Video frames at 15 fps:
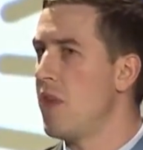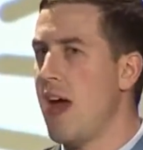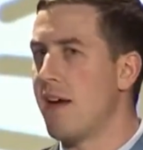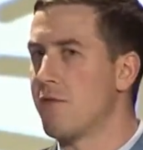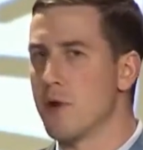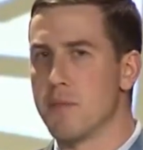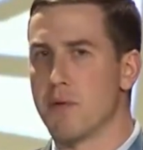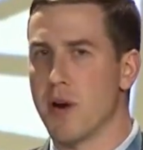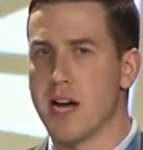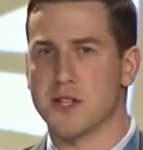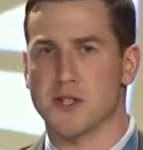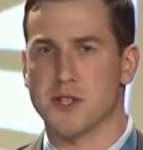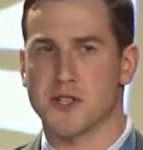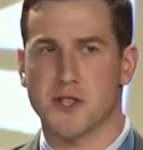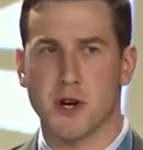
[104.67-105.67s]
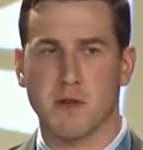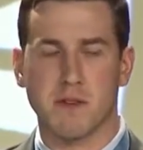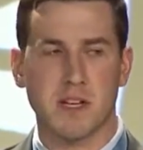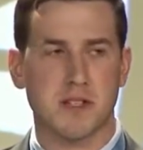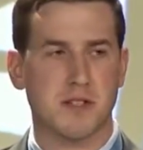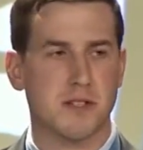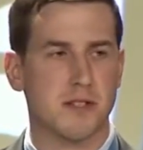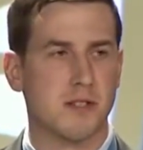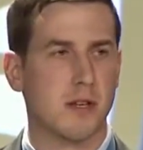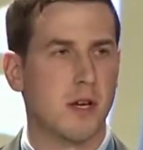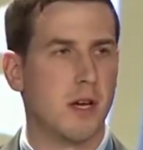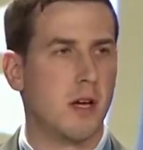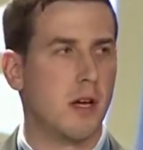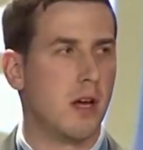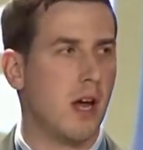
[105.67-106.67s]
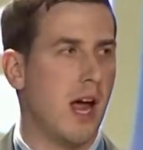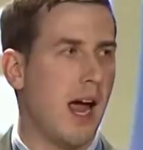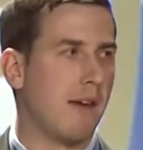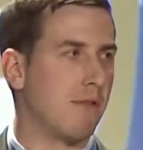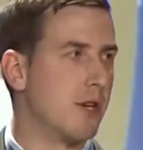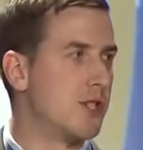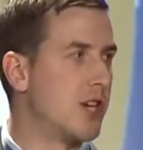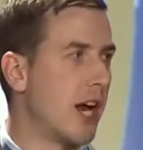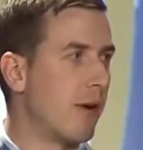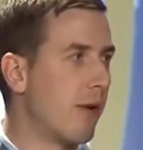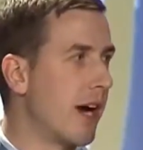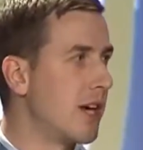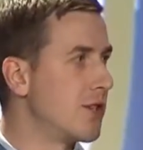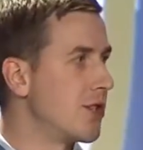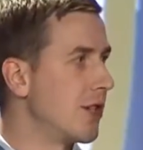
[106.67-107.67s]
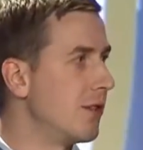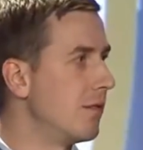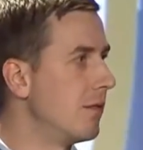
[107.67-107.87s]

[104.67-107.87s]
every branch of service, every generation,